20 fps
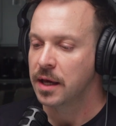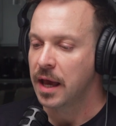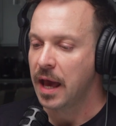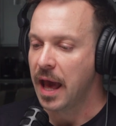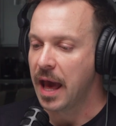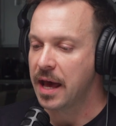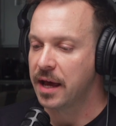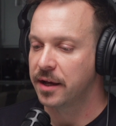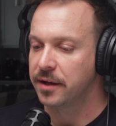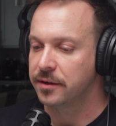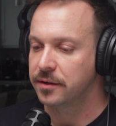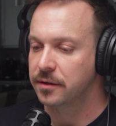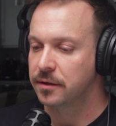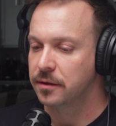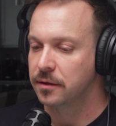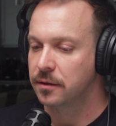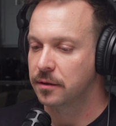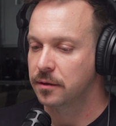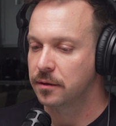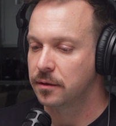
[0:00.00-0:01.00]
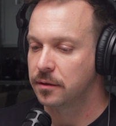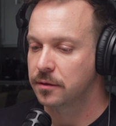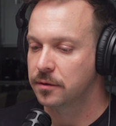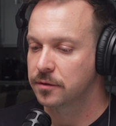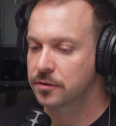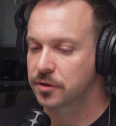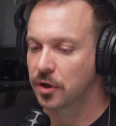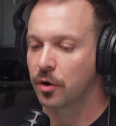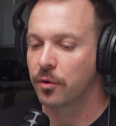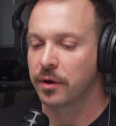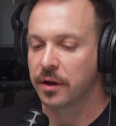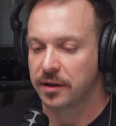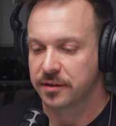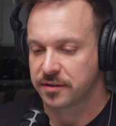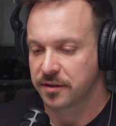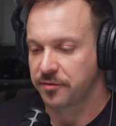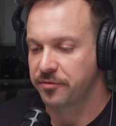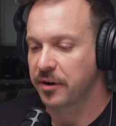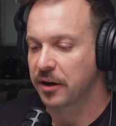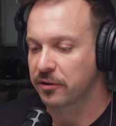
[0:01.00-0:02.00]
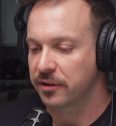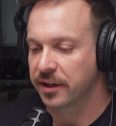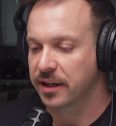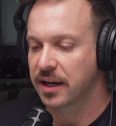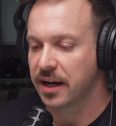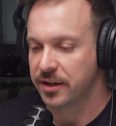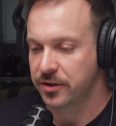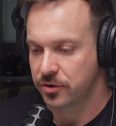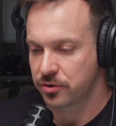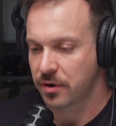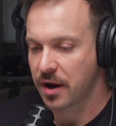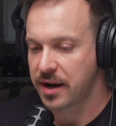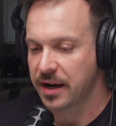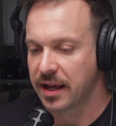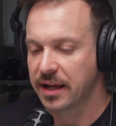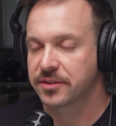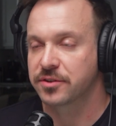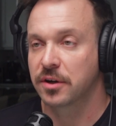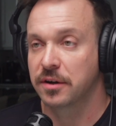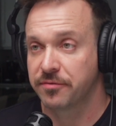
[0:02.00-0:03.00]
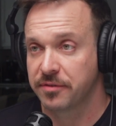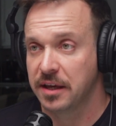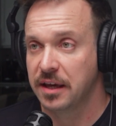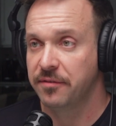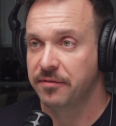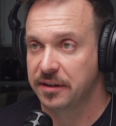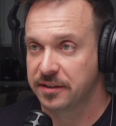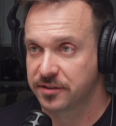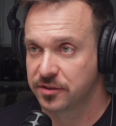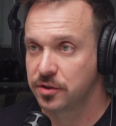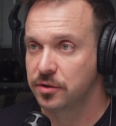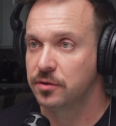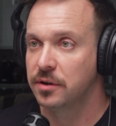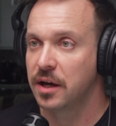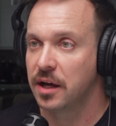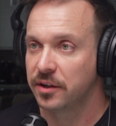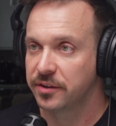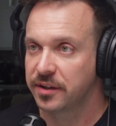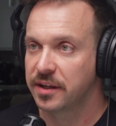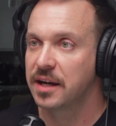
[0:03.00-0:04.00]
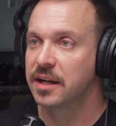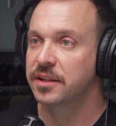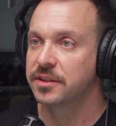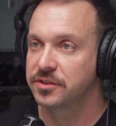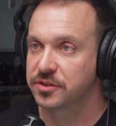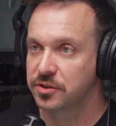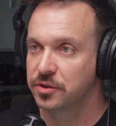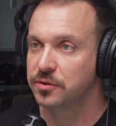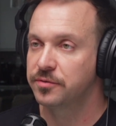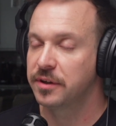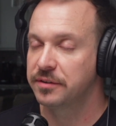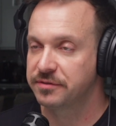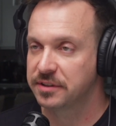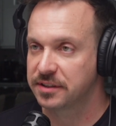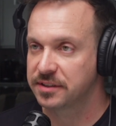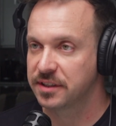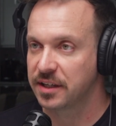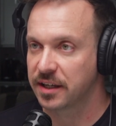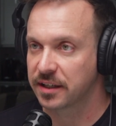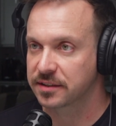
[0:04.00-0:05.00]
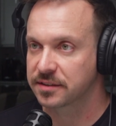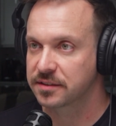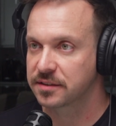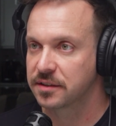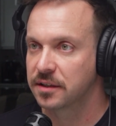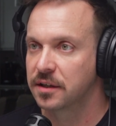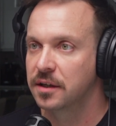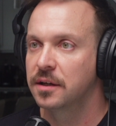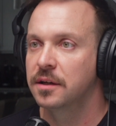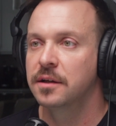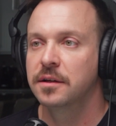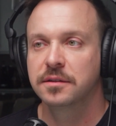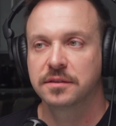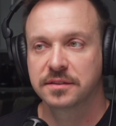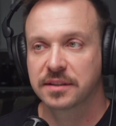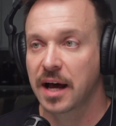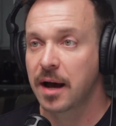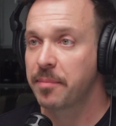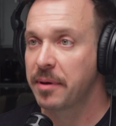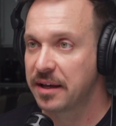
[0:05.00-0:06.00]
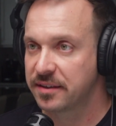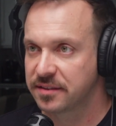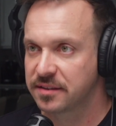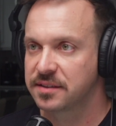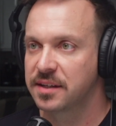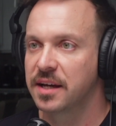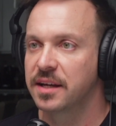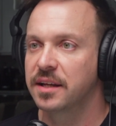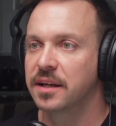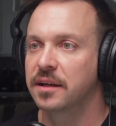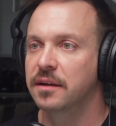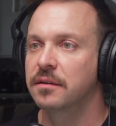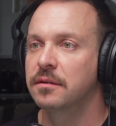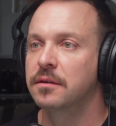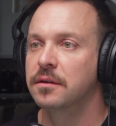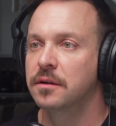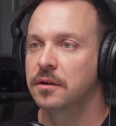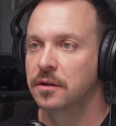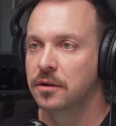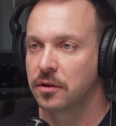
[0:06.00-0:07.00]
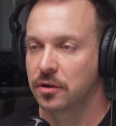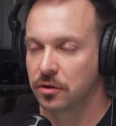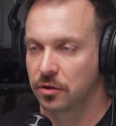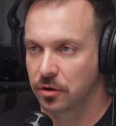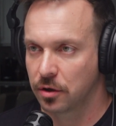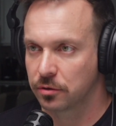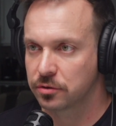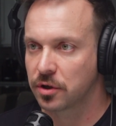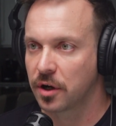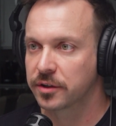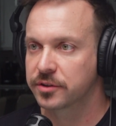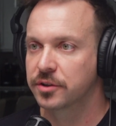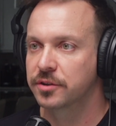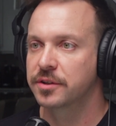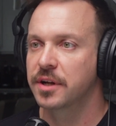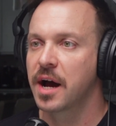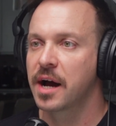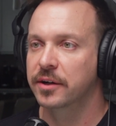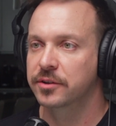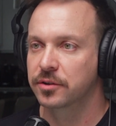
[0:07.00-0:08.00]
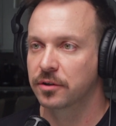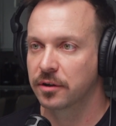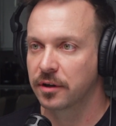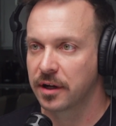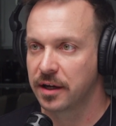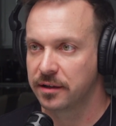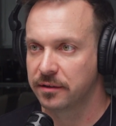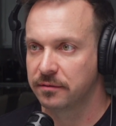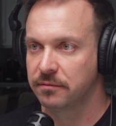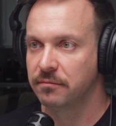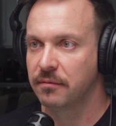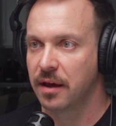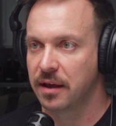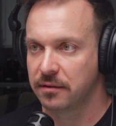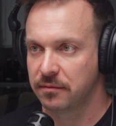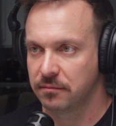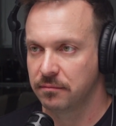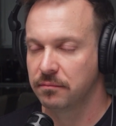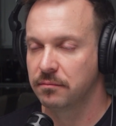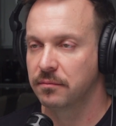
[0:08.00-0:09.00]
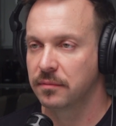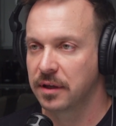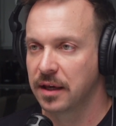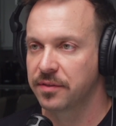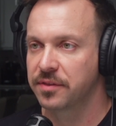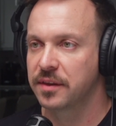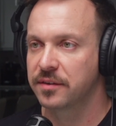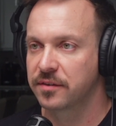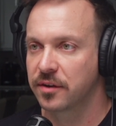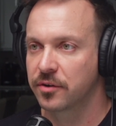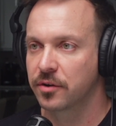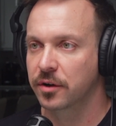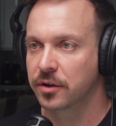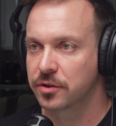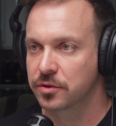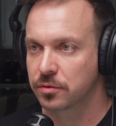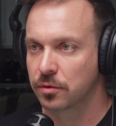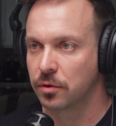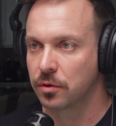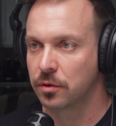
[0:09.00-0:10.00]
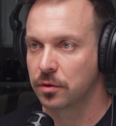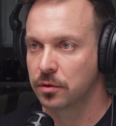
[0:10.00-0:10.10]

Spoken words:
And so it's a fairly cut and dried answer. If his LDL is 256, stop hesitating, go talk to your doctor and get this under control.